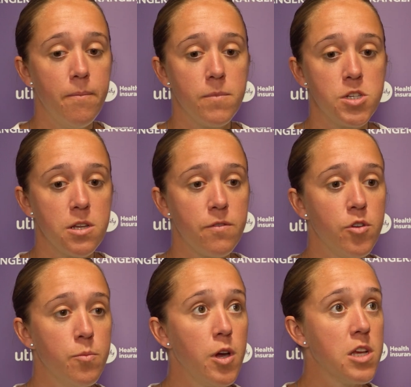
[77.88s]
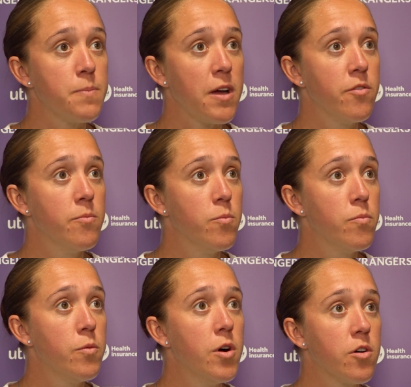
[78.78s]
She's had a few weeks back from
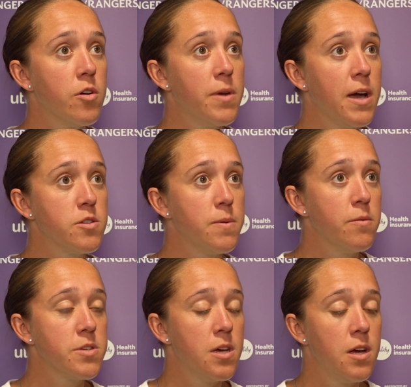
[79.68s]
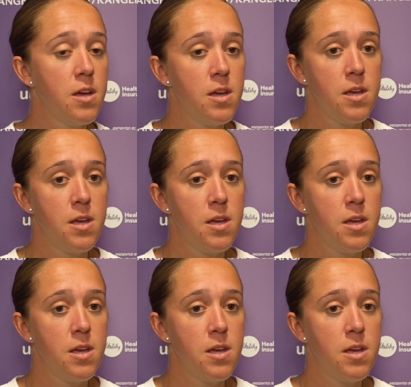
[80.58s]
the World Cup now to be able to